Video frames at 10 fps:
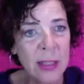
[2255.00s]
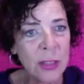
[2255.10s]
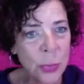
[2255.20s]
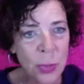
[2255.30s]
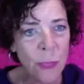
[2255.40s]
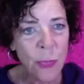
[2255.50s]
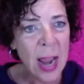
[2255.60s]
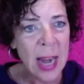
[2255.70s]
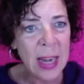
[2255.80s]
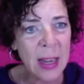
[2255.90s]
Do it
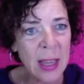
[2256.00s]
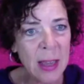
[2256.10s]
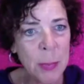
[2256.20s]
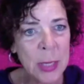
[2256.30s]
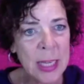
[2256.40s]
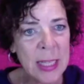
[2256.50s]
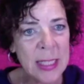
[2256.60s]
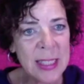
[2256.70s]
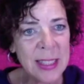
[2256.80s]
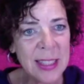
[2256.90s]
afraid,
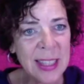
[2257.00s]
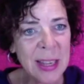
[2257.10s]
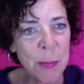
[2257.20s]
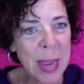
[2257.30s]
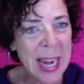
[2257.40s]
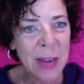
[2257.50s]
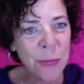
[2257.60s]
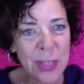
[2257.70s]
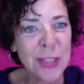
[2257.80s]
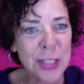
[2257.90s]
because it
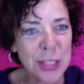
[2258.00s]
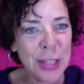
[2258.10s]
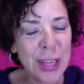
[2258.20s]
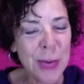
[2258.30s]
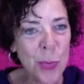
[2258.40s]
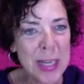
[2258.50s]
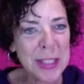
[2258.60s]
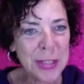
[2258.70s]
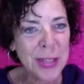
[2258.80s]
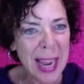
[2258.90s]
feels good
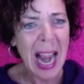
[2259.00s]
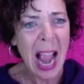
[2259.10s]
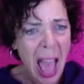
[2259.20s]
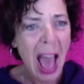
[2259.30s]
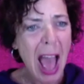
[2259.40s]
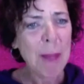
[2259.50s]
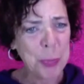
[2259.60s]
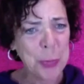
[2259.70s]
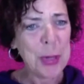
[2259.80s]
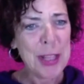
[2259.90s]
once you're like, I'm
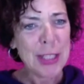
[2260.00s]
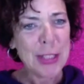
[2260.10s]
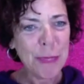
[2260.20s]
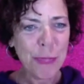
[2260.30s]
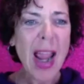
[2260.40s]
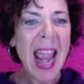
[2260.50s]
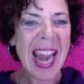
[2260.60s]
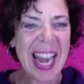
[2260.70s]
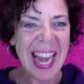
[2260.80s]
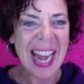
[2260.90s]
doing this
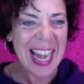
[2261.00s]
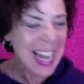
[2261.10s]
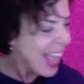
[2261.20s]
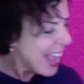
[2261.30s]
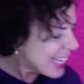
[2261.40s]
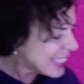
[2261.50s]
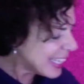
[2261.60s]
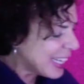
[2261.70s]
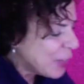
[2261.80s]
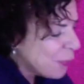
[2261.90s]
afraid. It's
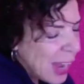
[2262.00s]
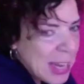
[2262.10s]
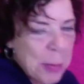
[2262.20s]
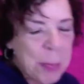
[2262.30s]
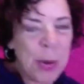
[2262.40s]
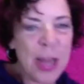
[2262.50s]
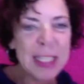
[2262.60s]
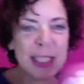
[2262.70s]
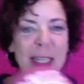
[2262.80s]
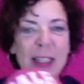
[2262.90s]
like you've got your
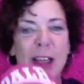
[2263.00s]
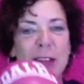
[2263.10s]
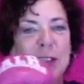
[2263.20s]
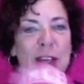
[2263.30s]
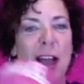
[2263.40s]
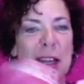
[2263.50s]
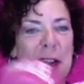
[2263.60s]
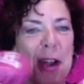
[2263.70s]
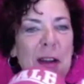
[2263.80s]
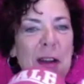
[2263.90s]
punching gloves on, and
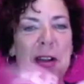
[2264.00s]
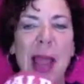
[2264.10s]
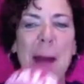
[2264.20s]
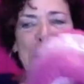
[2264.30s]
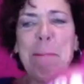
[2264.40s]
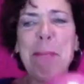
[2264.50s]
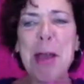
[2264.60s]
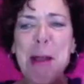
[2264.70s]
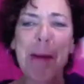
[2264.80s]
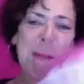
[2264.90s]
you're like,
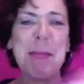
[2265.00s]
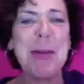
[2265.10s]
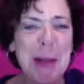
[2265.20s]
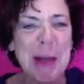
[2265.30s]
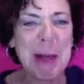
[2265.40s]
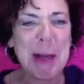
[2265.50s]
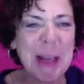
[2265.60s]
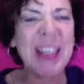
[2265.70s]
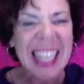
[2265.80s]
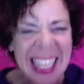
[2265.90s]
boom, boom.